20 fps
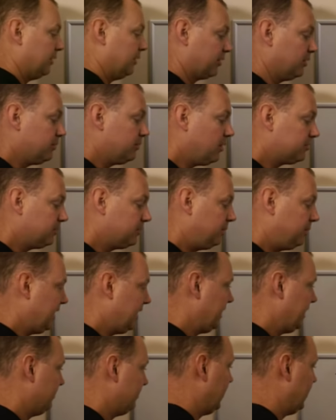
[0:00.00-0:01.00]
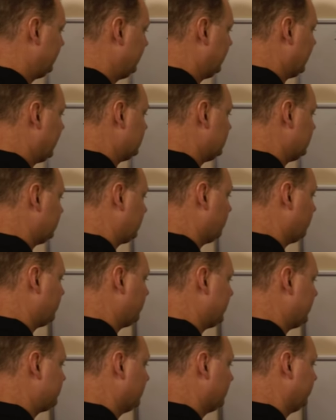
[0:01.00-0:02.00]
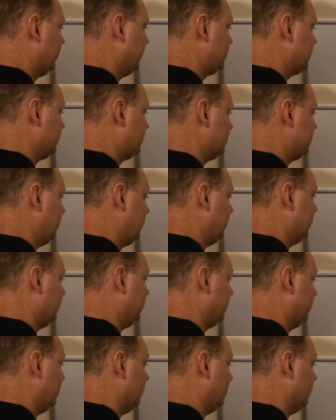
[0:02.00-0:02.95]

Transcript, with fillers: And we're going to multiply it by that compressor efficiency.